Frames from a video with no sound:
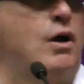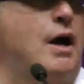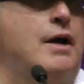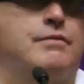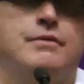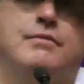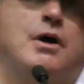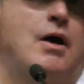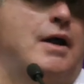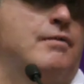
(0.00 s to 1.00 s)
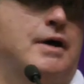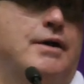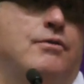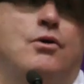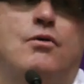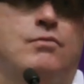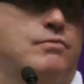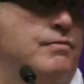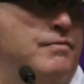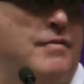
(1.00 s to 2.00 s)
Well, I don't
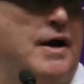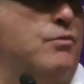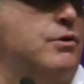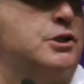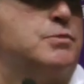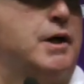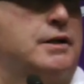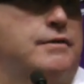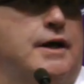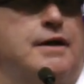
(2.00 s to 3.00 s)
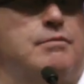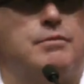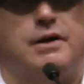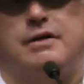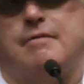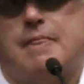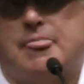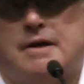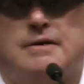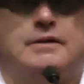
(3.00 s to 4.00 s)
know if I would expect that, but,
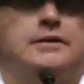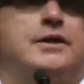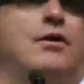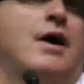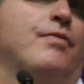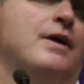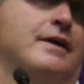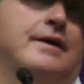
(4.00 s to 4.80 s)
you know, I